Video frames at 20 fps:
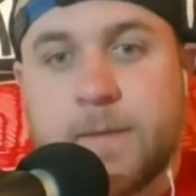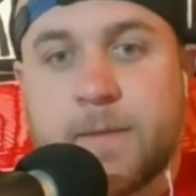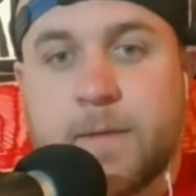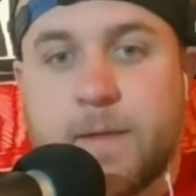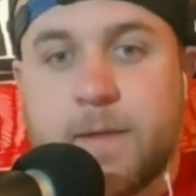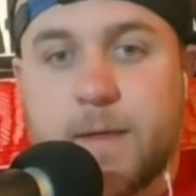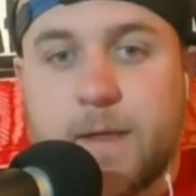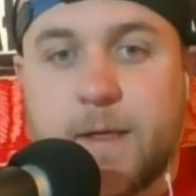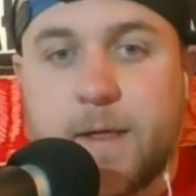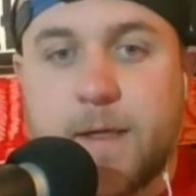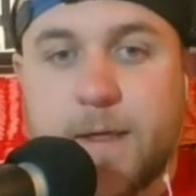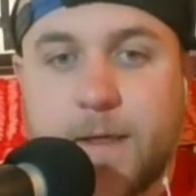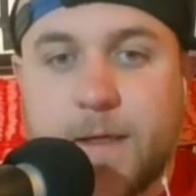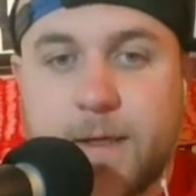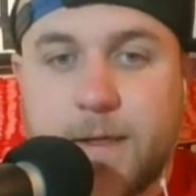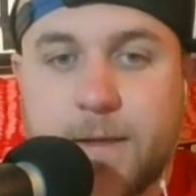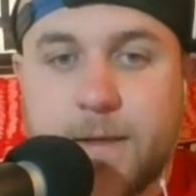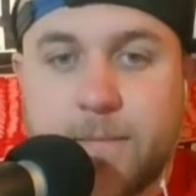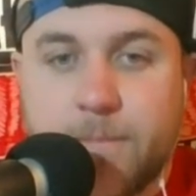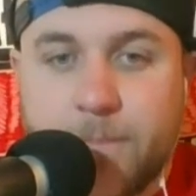
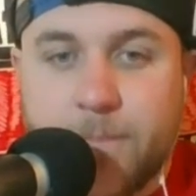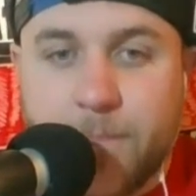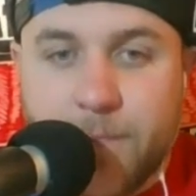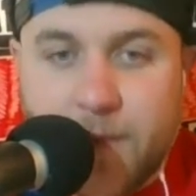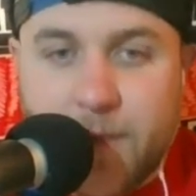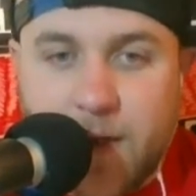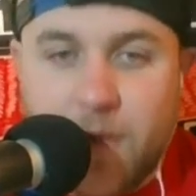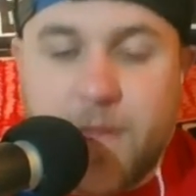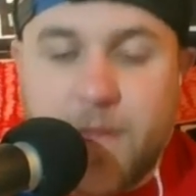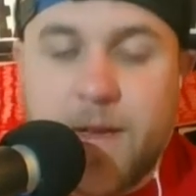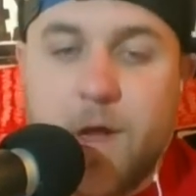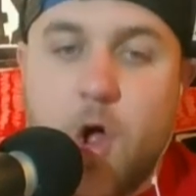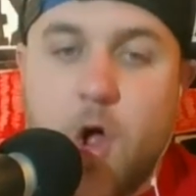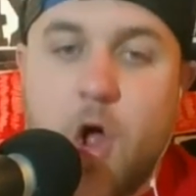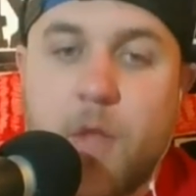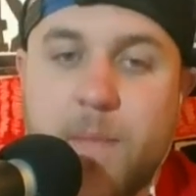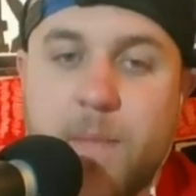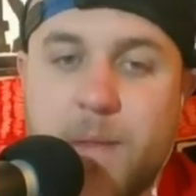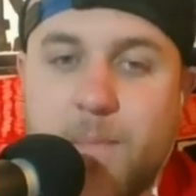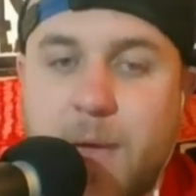I don't think they'll
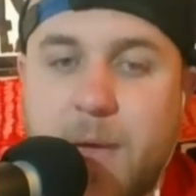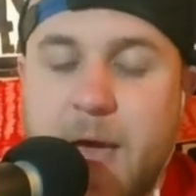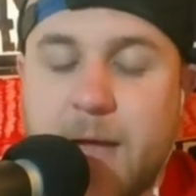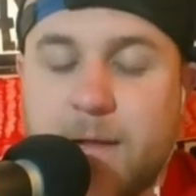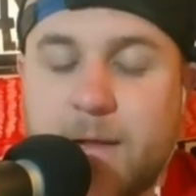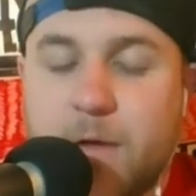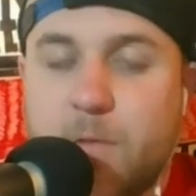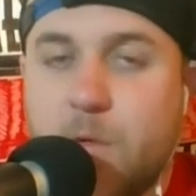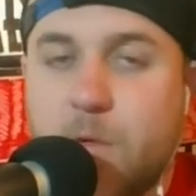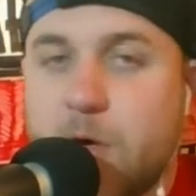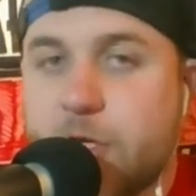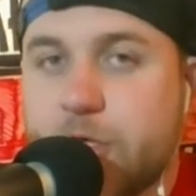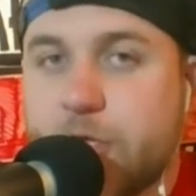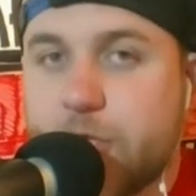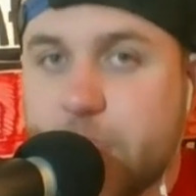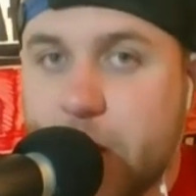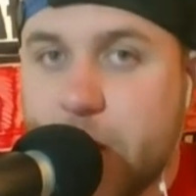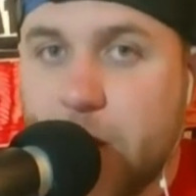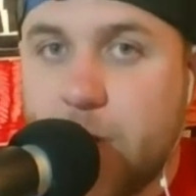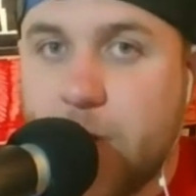all be packed on one
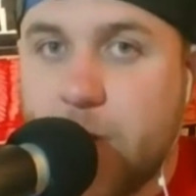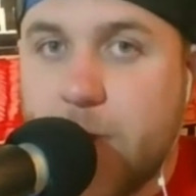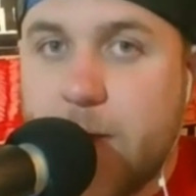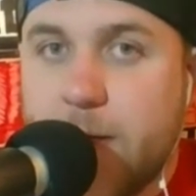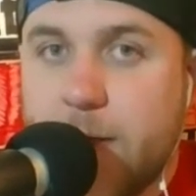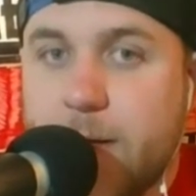show,